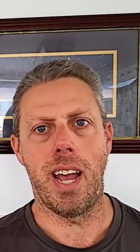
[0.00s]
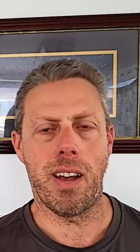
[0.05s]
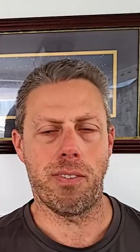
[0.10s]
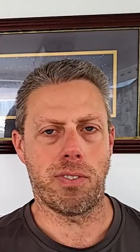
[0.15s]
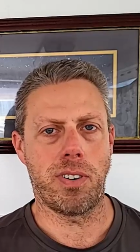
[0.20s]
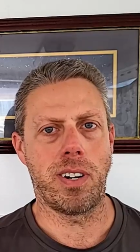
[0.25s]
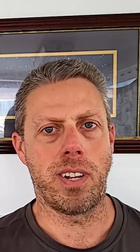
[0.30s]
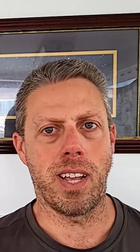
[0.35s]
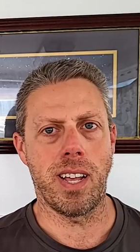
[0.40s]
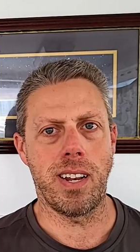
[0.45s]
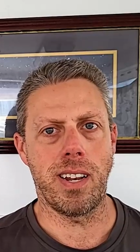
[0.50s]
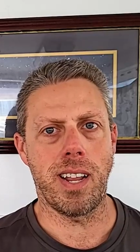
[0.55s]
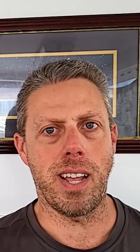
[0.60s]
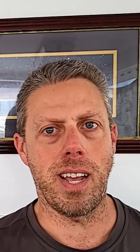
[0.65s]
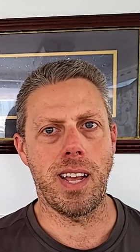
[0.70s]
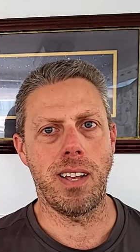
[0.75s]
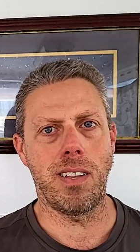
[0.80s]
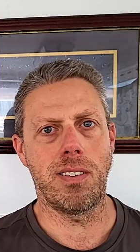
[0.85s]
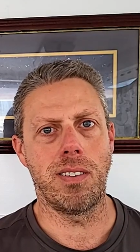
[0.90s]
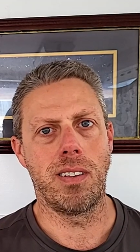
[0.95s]
After 10
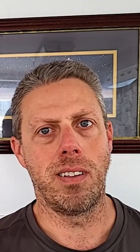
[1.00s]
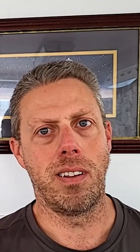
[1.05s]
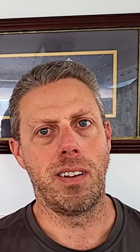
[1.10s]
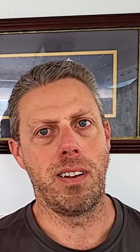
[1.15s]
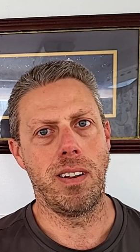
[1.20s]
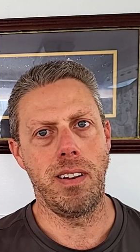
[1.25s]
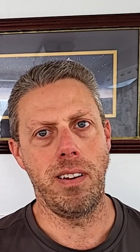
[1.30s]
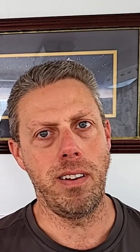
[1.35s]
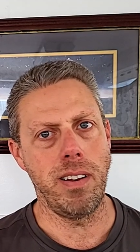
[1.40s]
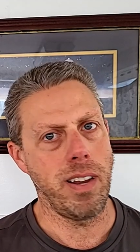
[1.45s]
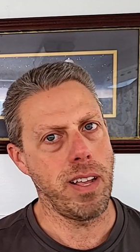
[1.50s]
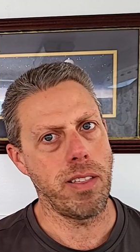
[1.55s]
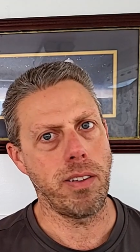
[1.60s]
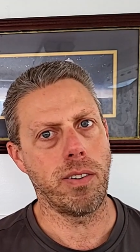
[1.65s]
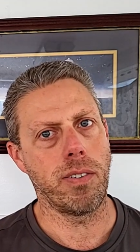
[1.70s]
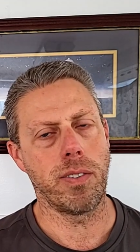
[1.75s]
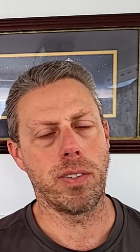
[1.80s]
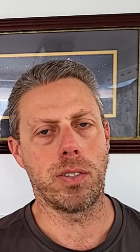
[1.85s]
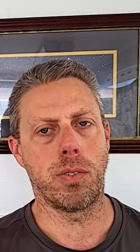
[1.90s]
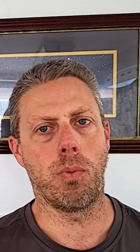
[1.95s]
days,
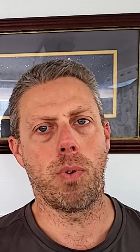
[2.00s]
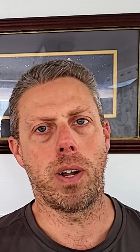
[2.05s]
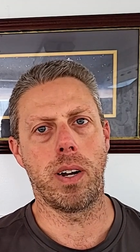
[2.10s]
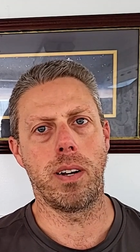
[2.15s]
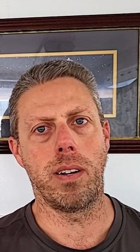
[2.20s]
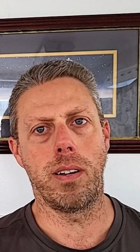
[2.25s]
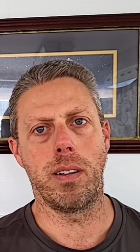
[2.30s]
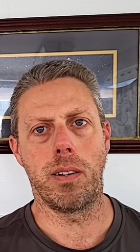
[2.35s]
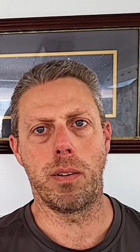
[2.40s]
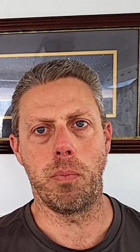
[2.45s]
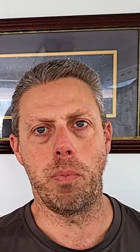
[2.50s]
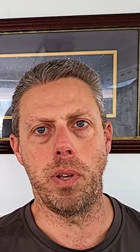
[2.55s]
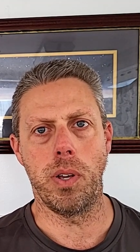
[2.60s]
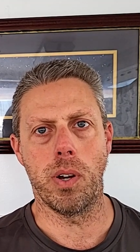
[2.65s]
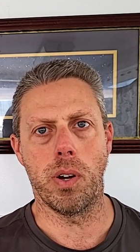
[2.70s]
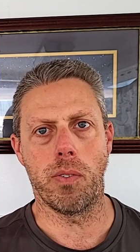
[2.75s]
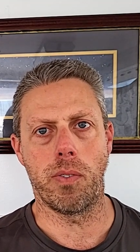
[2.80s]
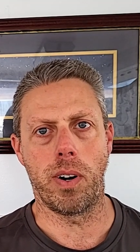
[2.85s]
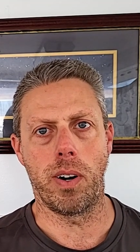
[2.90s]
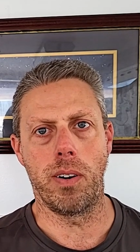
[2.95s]
neither of us wanted it to be
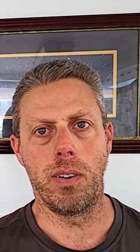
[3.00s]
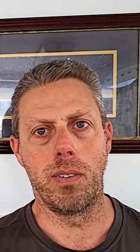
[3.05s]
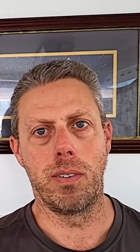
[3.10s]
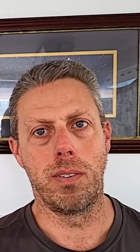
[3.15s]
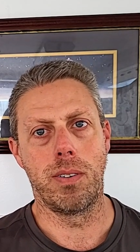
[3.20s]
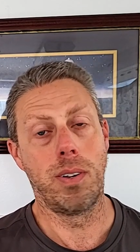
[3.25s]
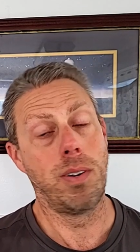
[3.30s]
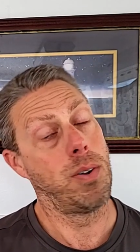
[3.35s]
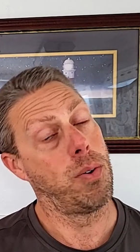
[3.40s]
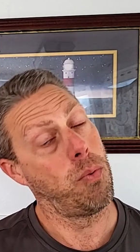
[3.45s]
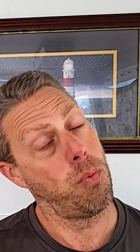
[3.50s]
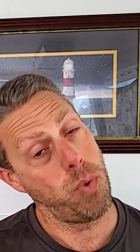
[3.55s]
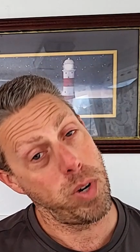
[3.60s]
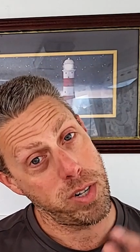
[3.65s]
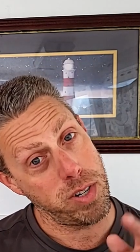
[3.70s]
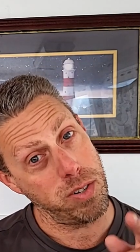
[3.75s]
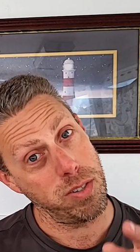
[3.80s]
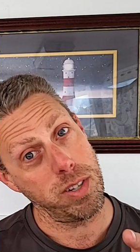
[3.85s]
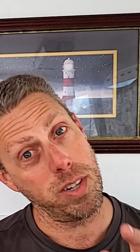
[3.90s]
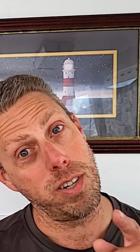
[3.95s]
over,
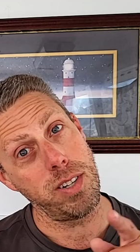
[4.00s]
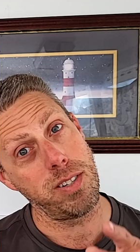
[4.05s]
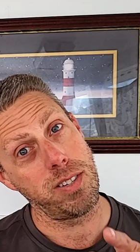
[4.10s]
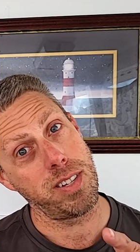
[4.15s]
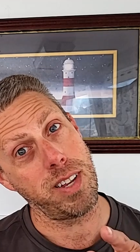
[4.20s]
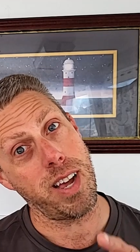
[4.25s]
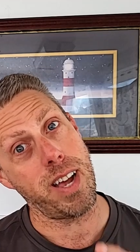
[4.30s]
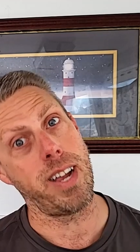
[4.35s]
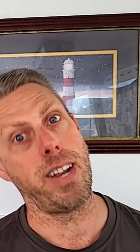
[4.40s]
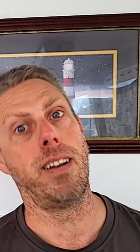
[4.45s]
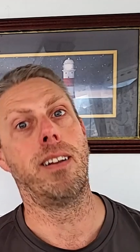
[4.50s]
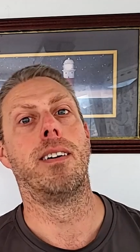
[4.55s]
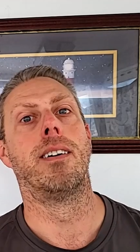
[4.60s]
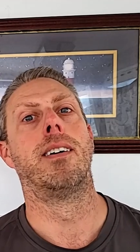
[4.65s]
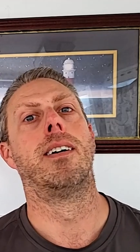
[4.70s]
which is a good sign.